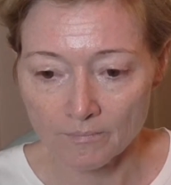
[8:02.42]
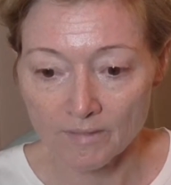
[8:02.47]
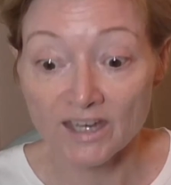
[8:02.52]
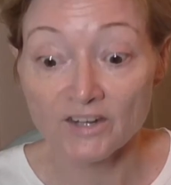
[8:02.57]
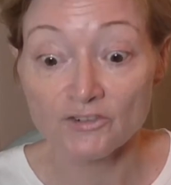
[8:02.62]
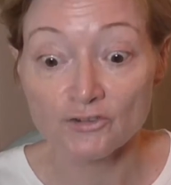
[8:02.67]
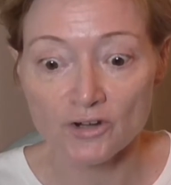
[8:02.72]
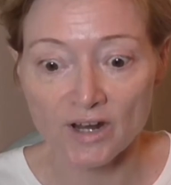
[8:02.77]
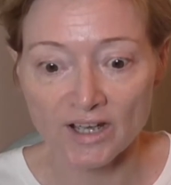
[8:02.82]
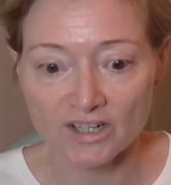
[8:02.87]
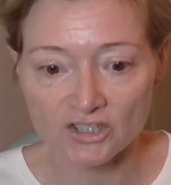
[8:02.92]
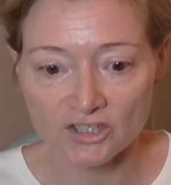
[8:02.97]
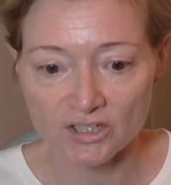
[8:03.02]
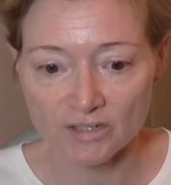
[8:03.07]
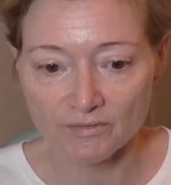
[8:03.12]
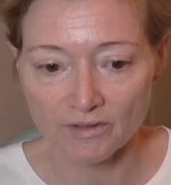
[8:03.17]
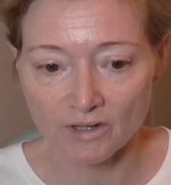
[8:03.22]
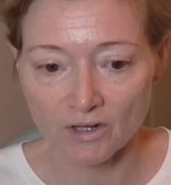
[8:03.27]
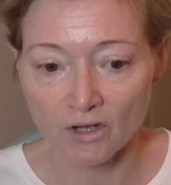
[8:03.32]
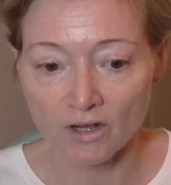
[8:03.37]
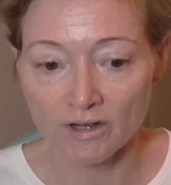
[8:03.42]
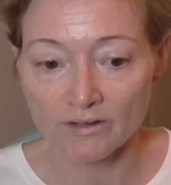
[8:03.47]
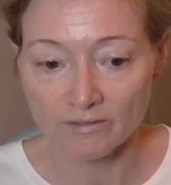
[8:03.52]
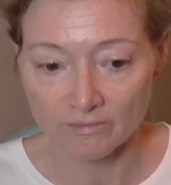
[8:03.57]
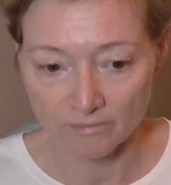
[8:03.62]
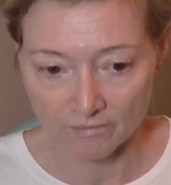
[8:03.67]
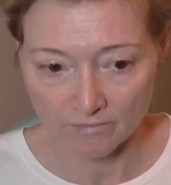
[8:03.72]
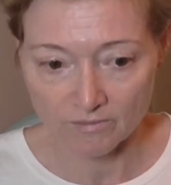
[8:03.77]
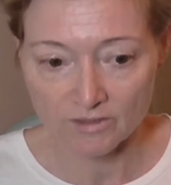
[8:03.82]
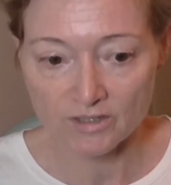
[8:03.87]
introduction, if you like,
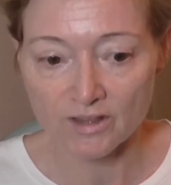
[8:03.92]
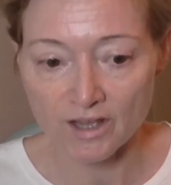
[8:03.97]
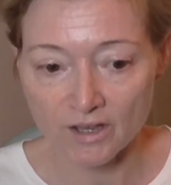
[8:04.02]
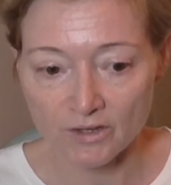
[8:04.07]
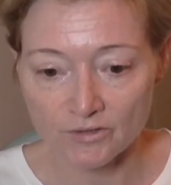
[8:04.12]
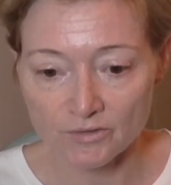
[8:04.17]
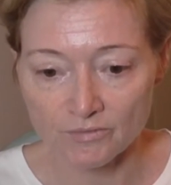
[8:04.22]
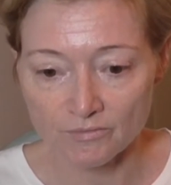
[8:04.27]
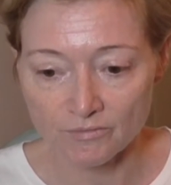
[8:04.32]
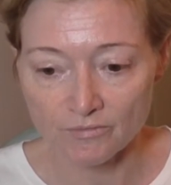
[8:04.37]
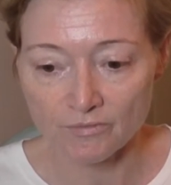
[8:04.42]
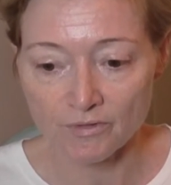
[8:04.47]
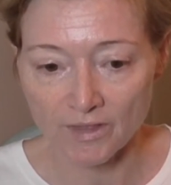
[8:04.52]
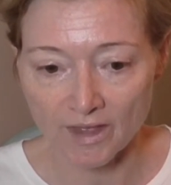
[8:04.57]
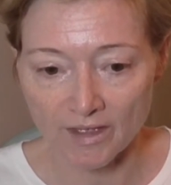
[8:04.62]
for